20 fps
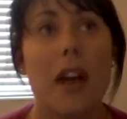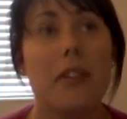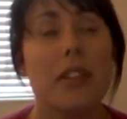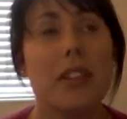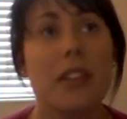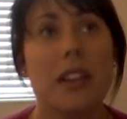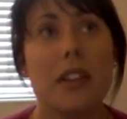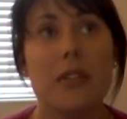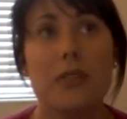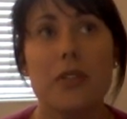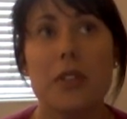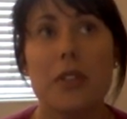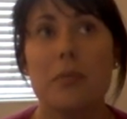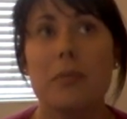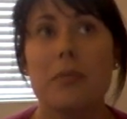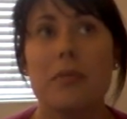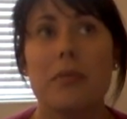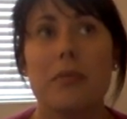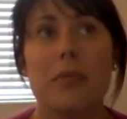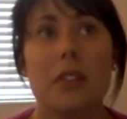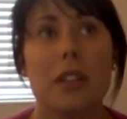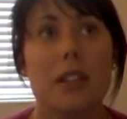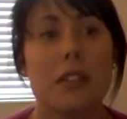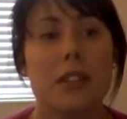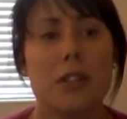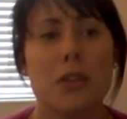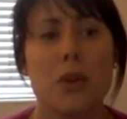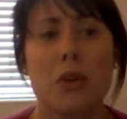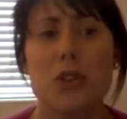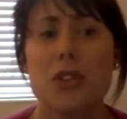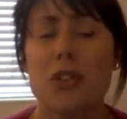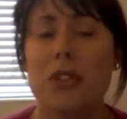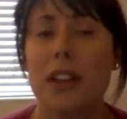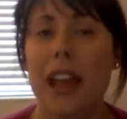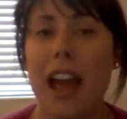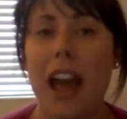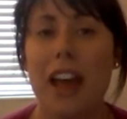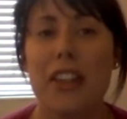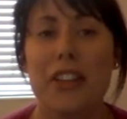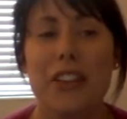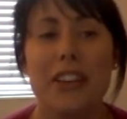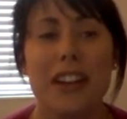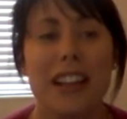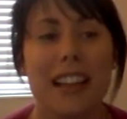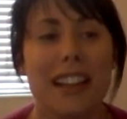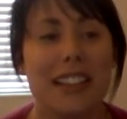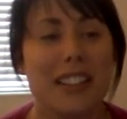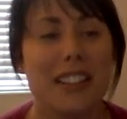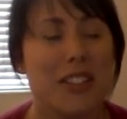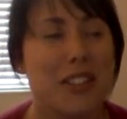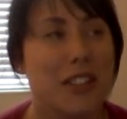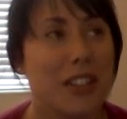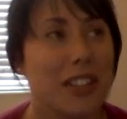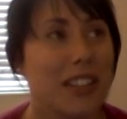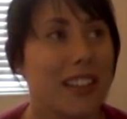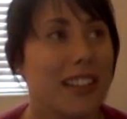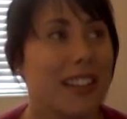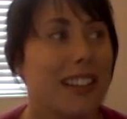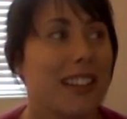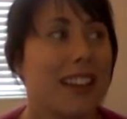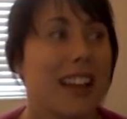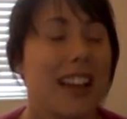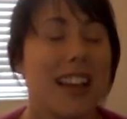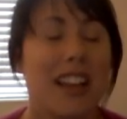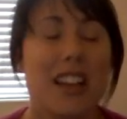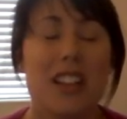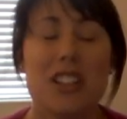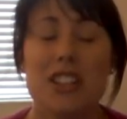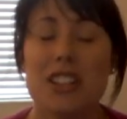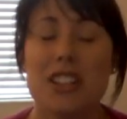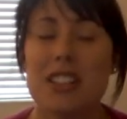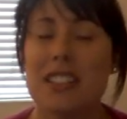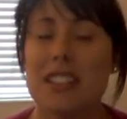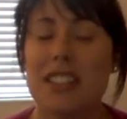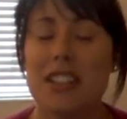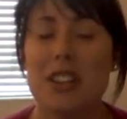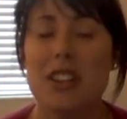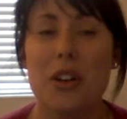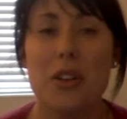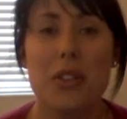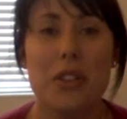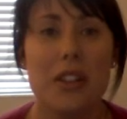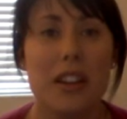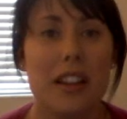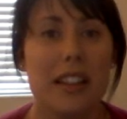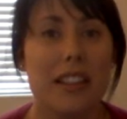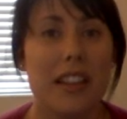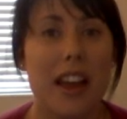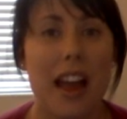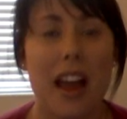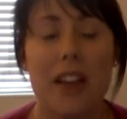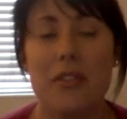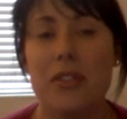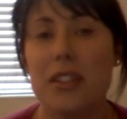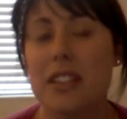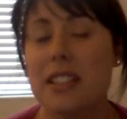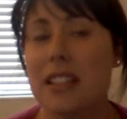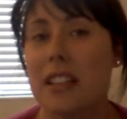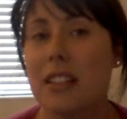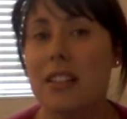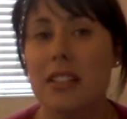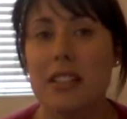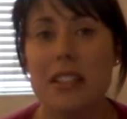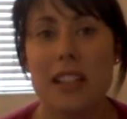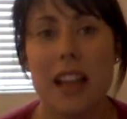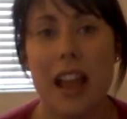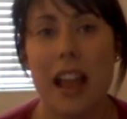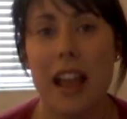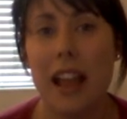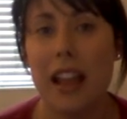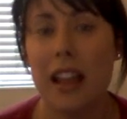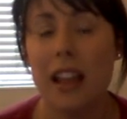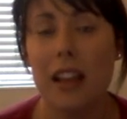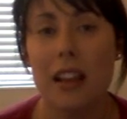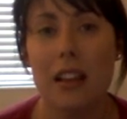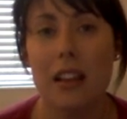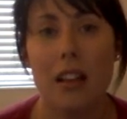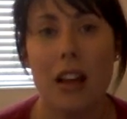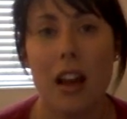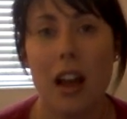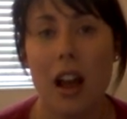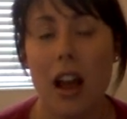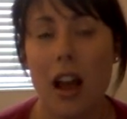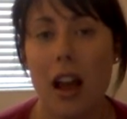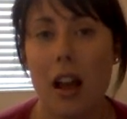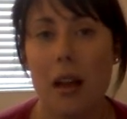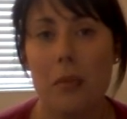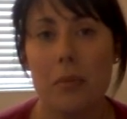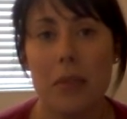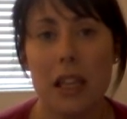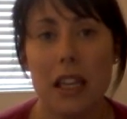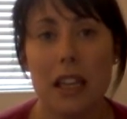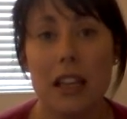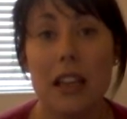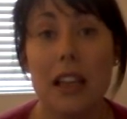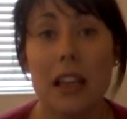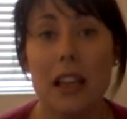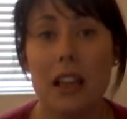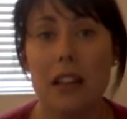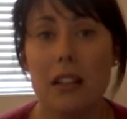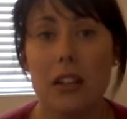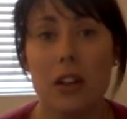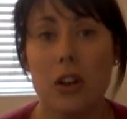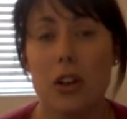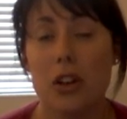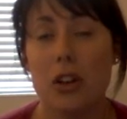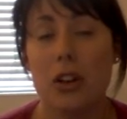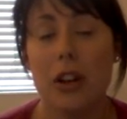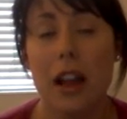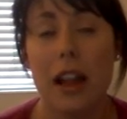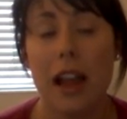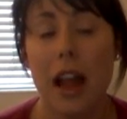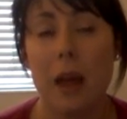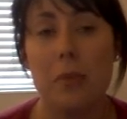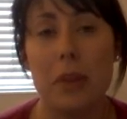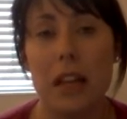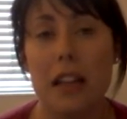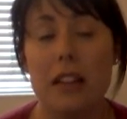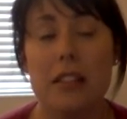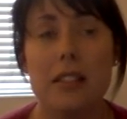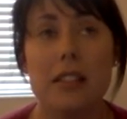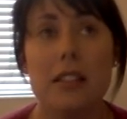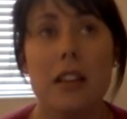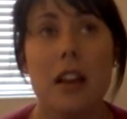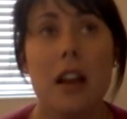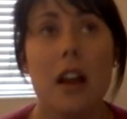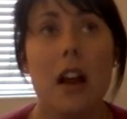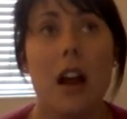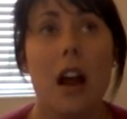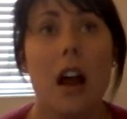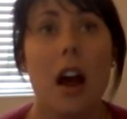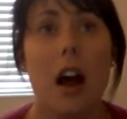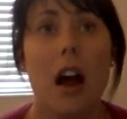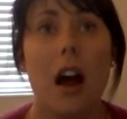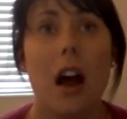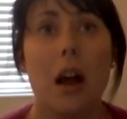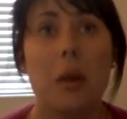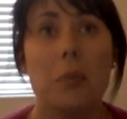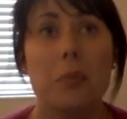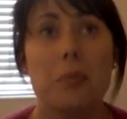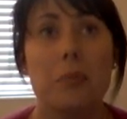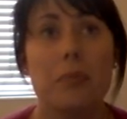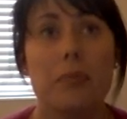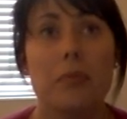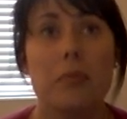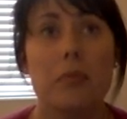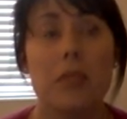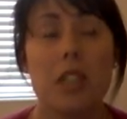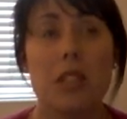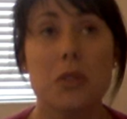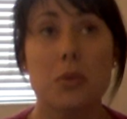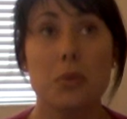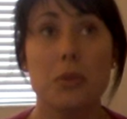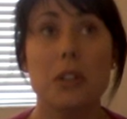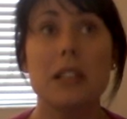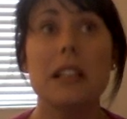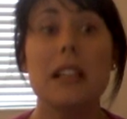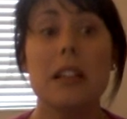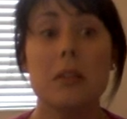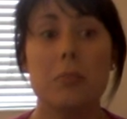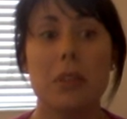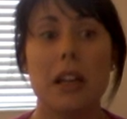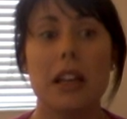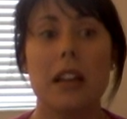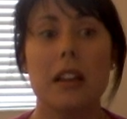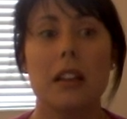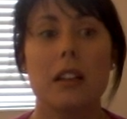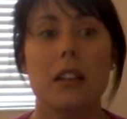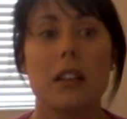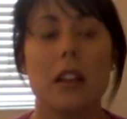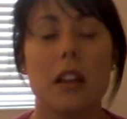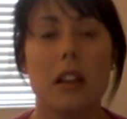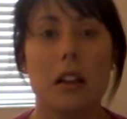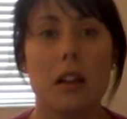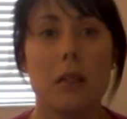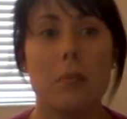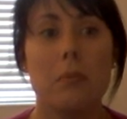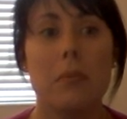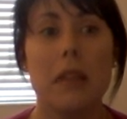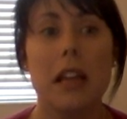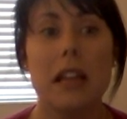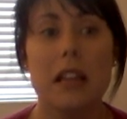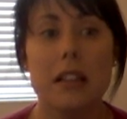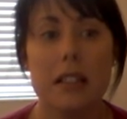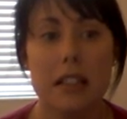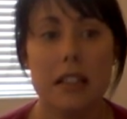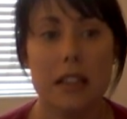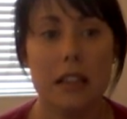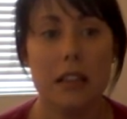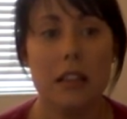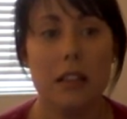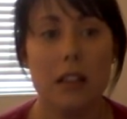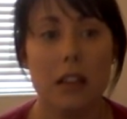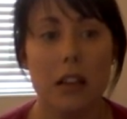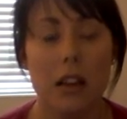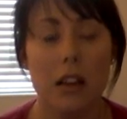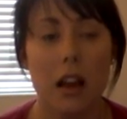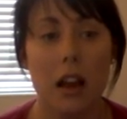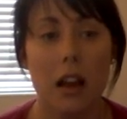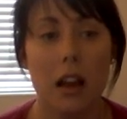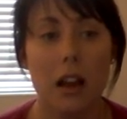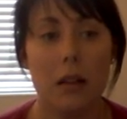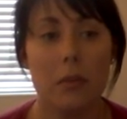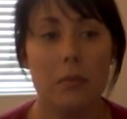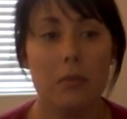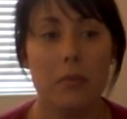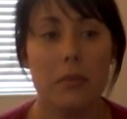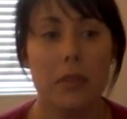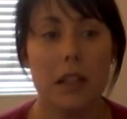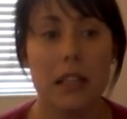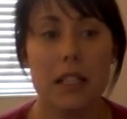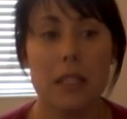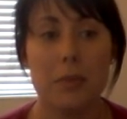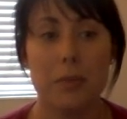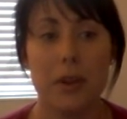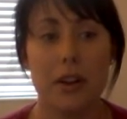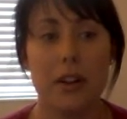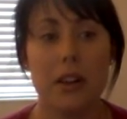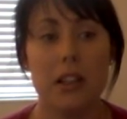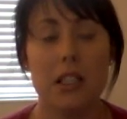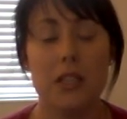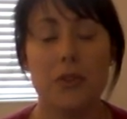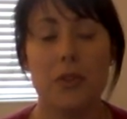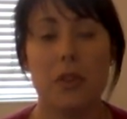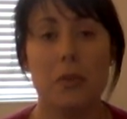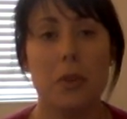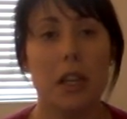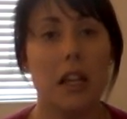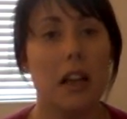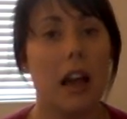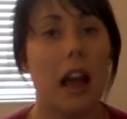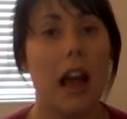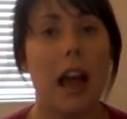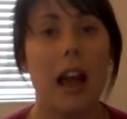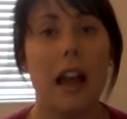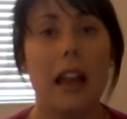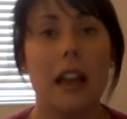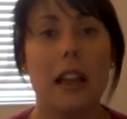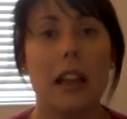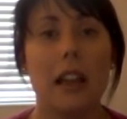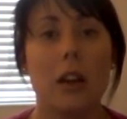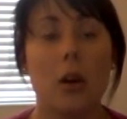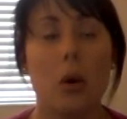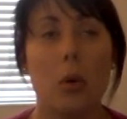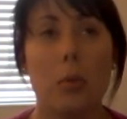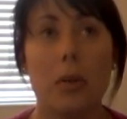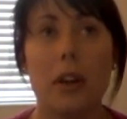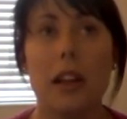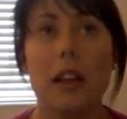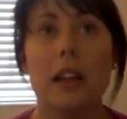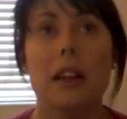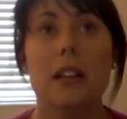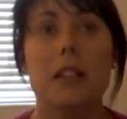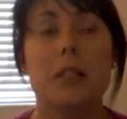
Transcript: Everything from social gatherings to just, the every single day eating, your habits. It's really been an amazing experience for me, an eye-opening